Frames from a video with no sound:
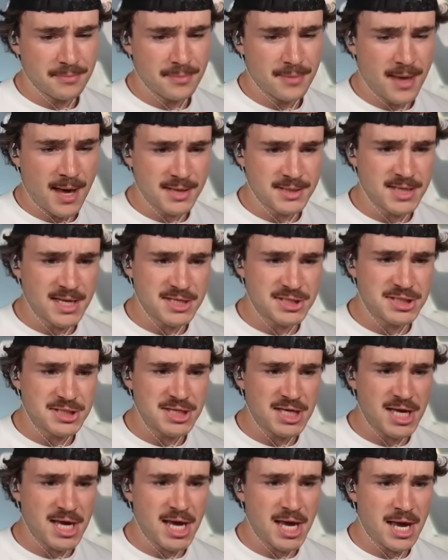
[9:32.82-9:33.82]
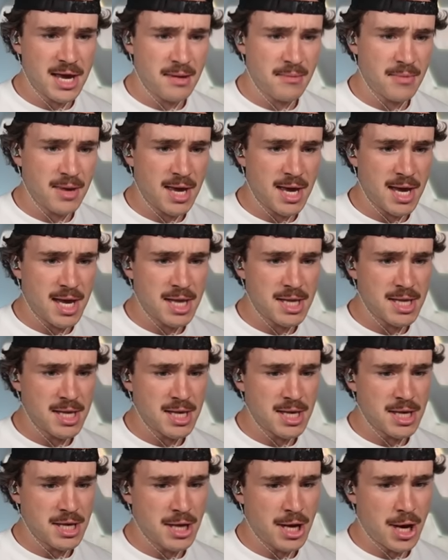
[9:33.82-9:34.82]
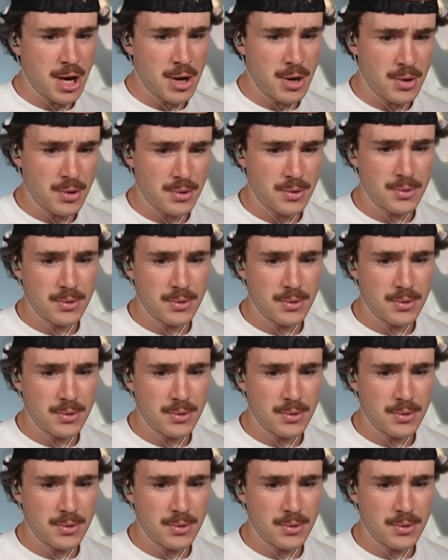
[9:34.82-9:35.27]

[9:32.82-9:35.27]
I did see him in, you know...